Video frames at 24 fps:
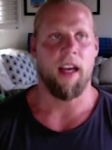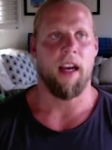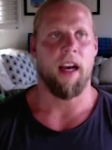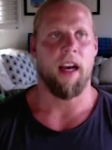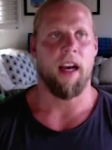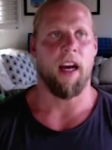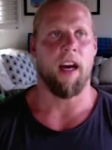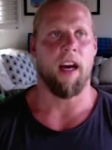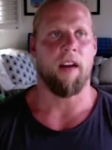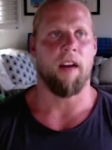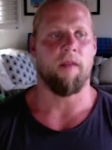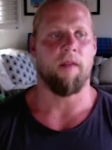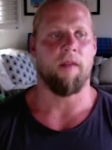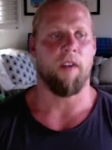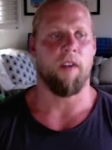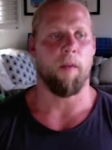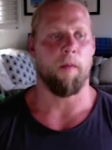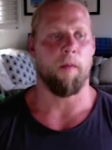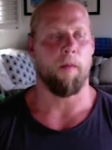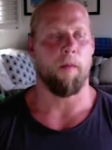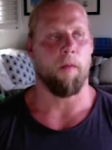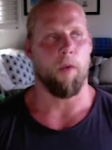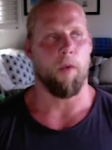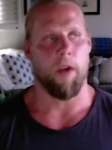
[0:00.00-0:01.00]
Um,
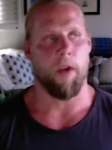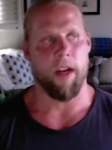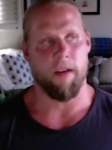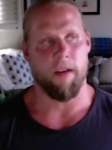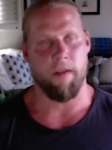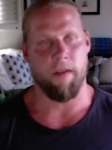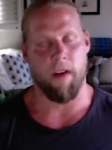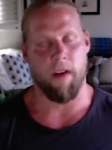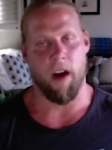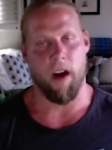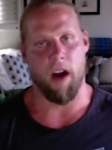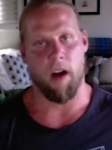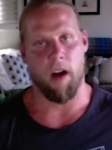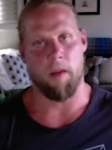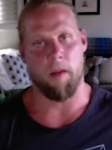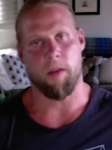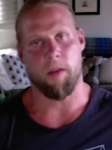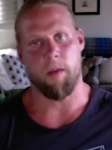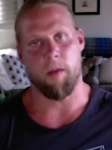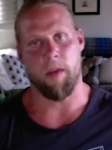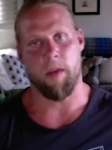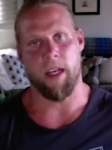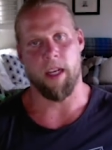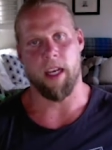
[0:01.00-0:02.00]
from Marin
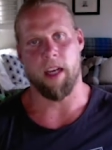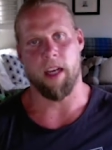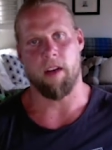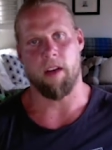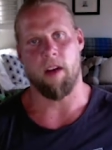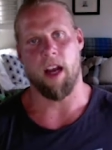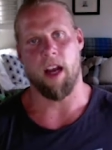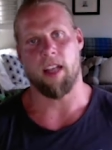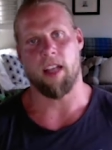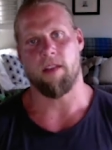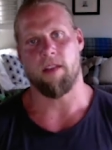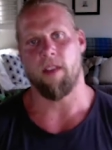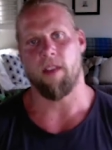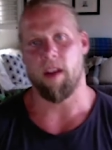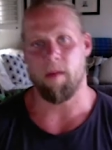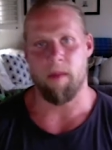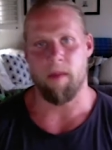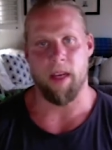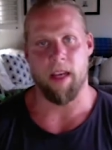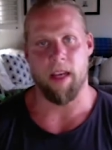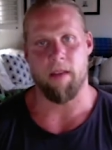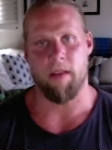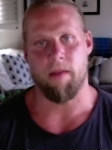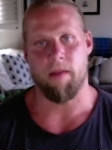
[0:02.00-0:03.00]
Farms, we get grass fed
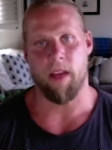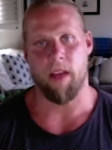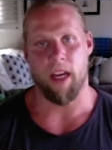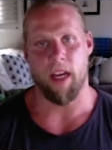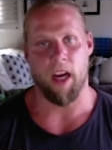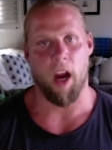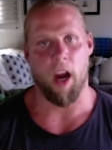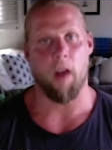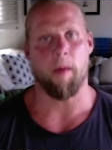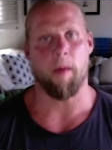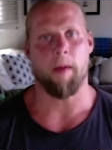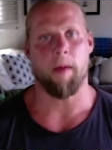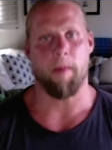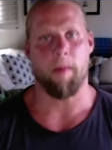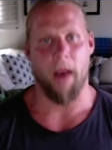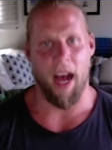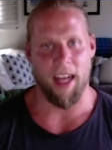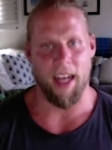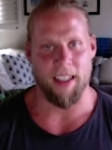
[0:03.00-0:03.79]
beef, like carbon